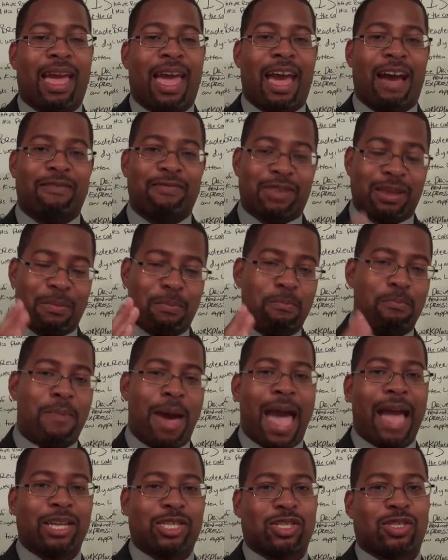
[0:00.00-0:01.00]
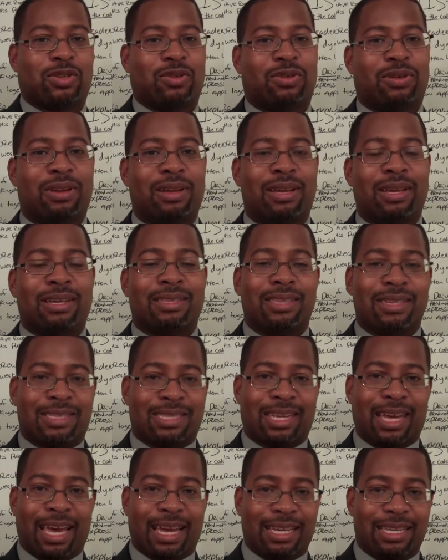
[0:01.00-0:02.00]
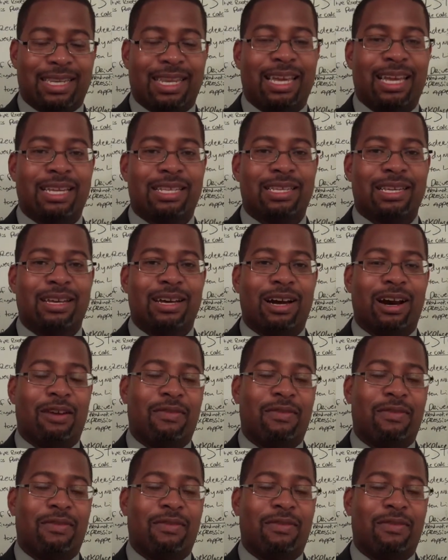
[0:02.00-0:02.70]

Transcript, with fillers: have to master the techniques